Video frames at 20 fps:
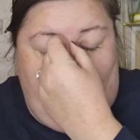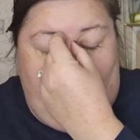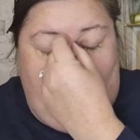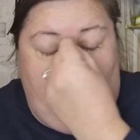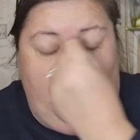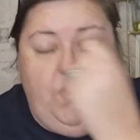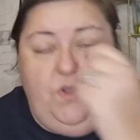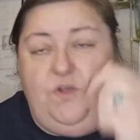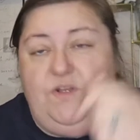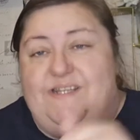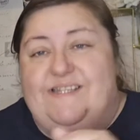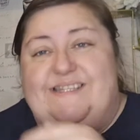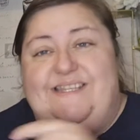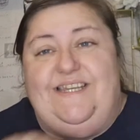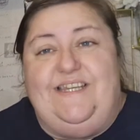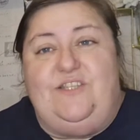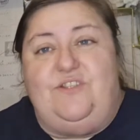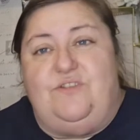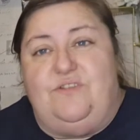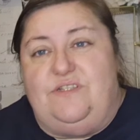we weren't going to see
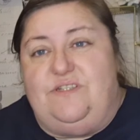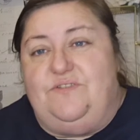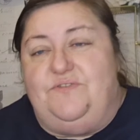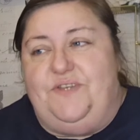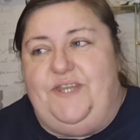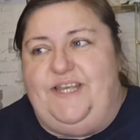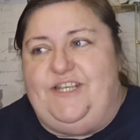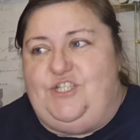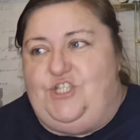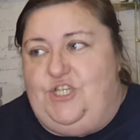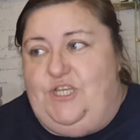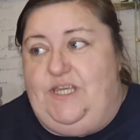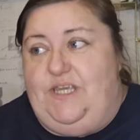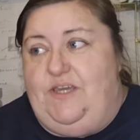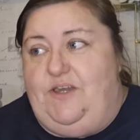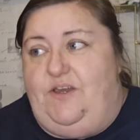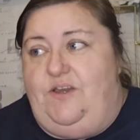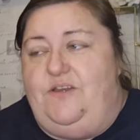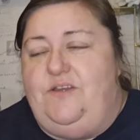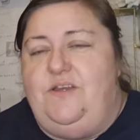each other till next
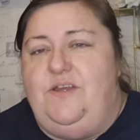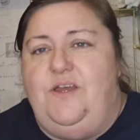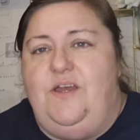year.